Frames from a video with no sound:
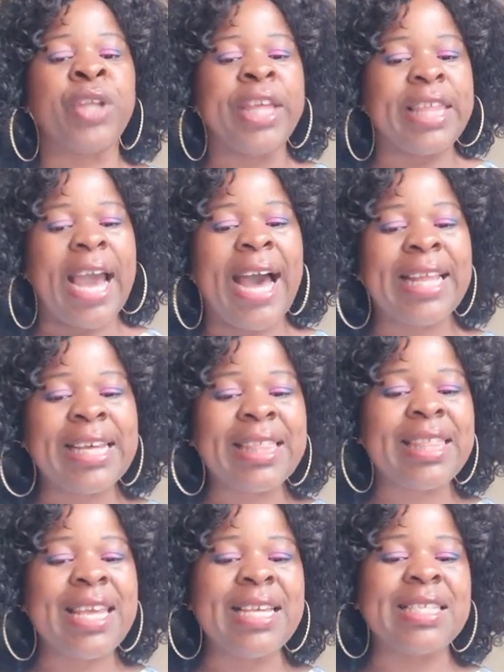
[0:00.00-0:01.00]
The other
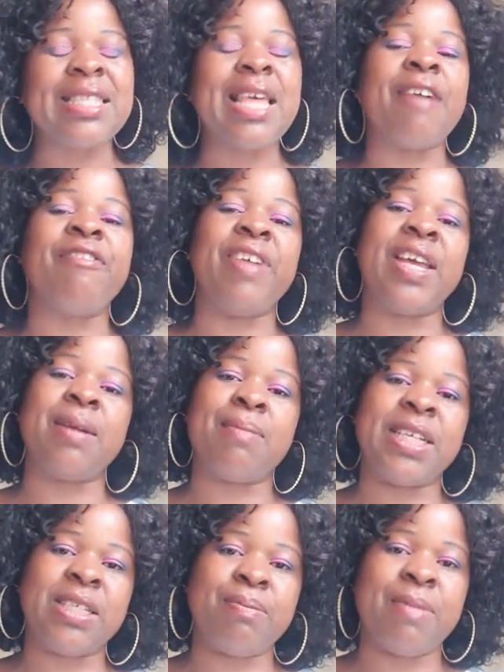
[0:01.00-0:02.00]
things they are very
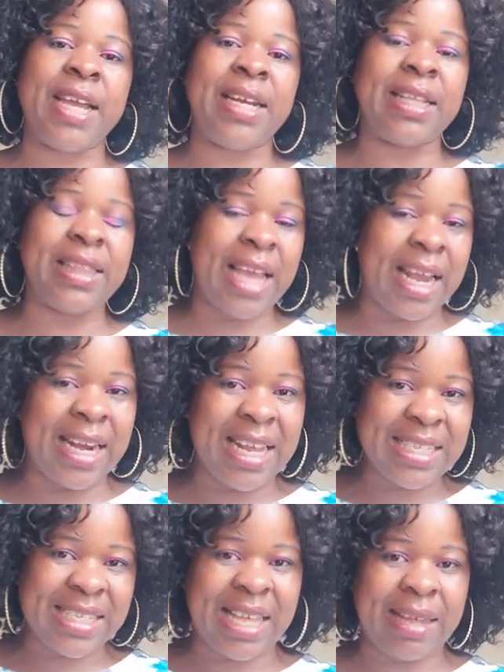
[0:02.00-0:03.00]
much mine, they are
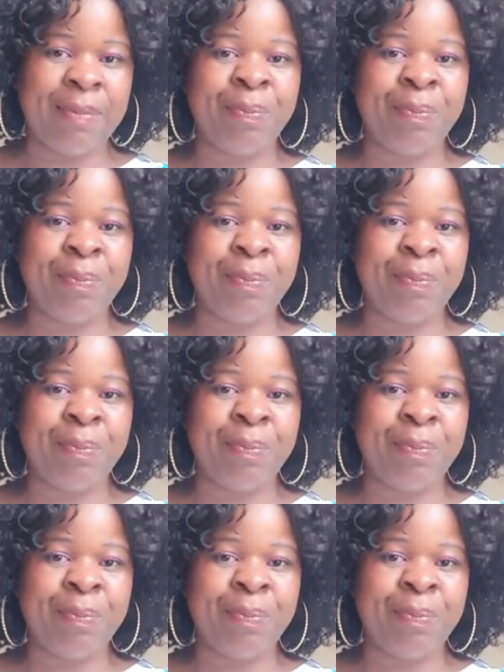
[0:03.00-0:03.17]
lesser